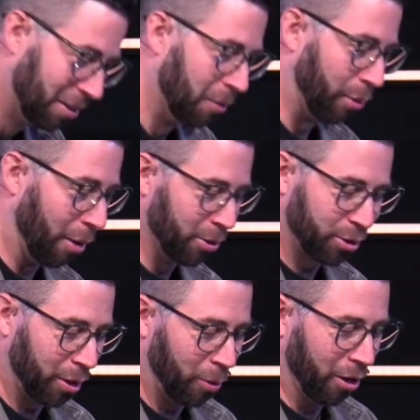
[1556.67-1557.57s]
Proverbs
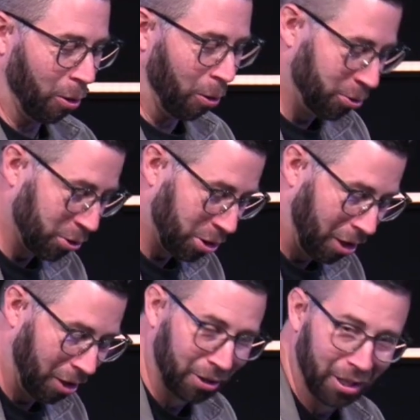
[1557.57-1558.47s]
21, hold your
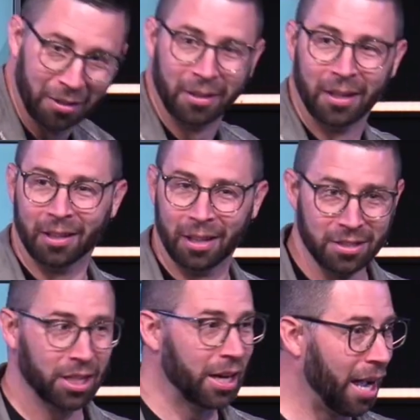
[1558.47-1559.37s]
tongue. And
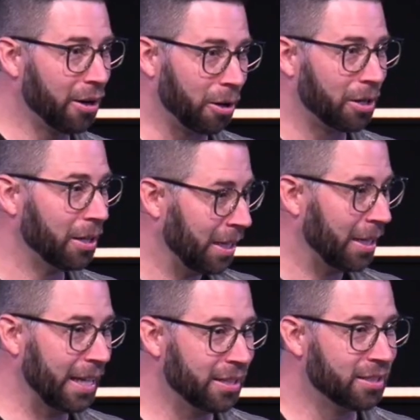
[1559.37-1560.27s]
Lindsay and I are
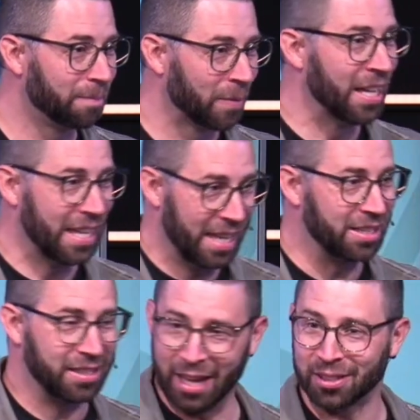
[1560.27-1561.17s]
in
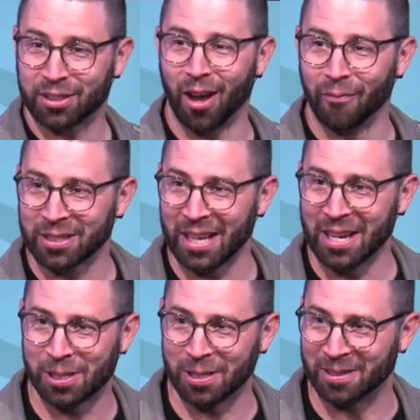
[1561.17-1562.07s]
intense
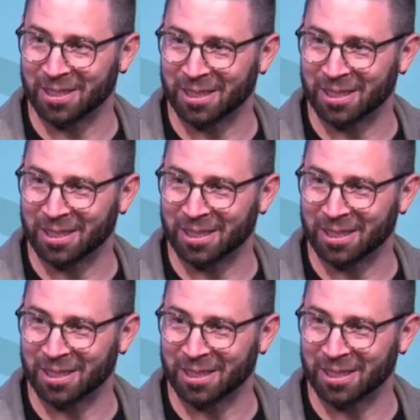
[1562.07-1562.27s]
conversations.